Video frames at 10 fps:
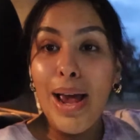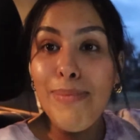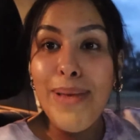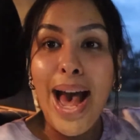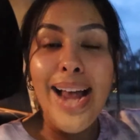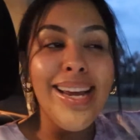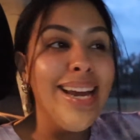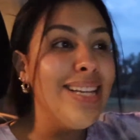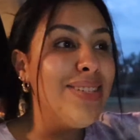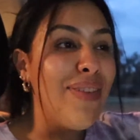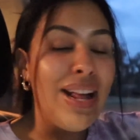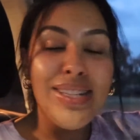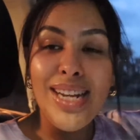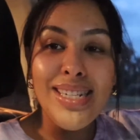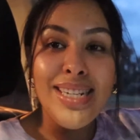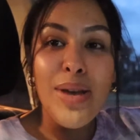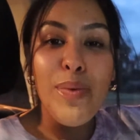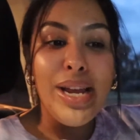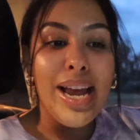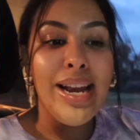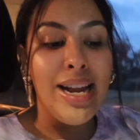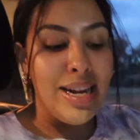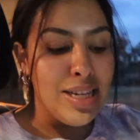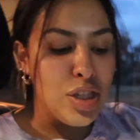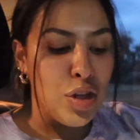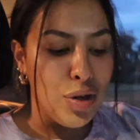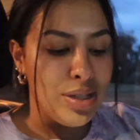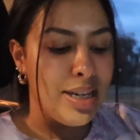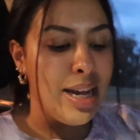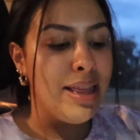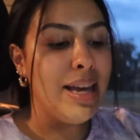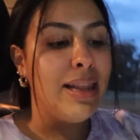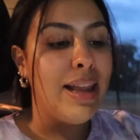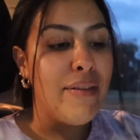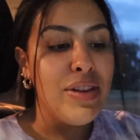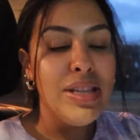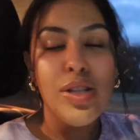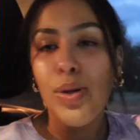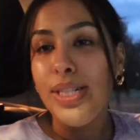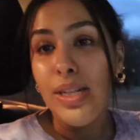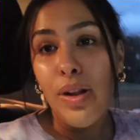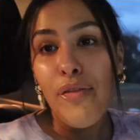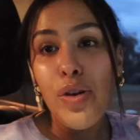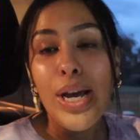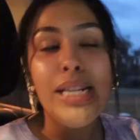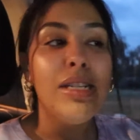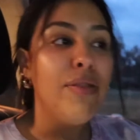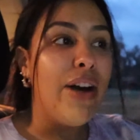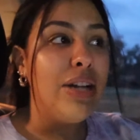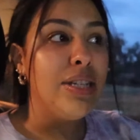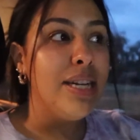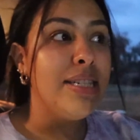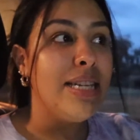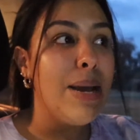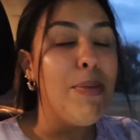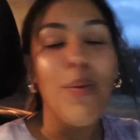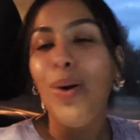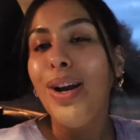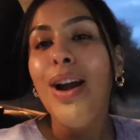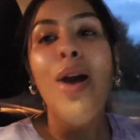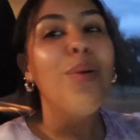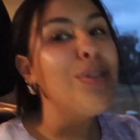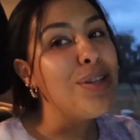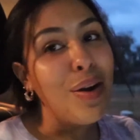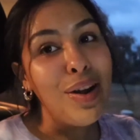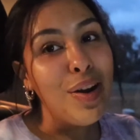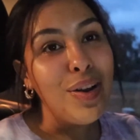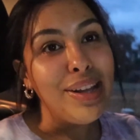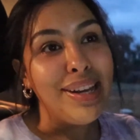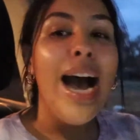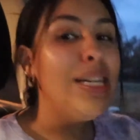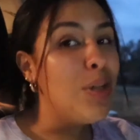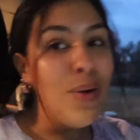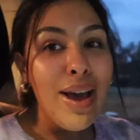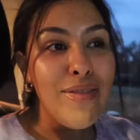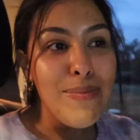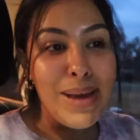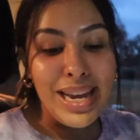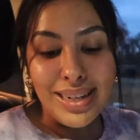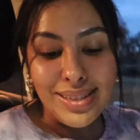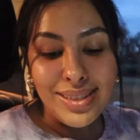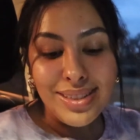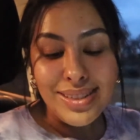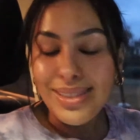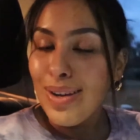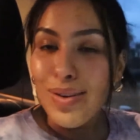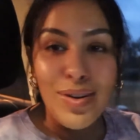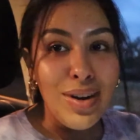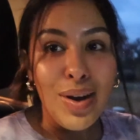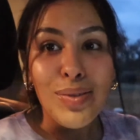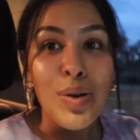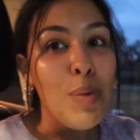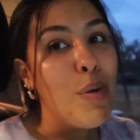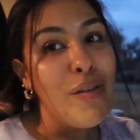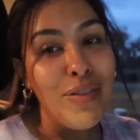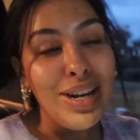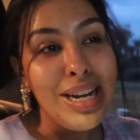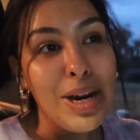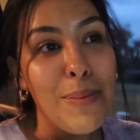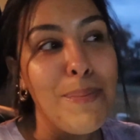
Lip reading: I'm back. It is Valentine's Day weekend. It is Thursday the 11th. So it's still a few days till Valentine's Day, but we're starting early. I don't have a man's. No boyfriend here,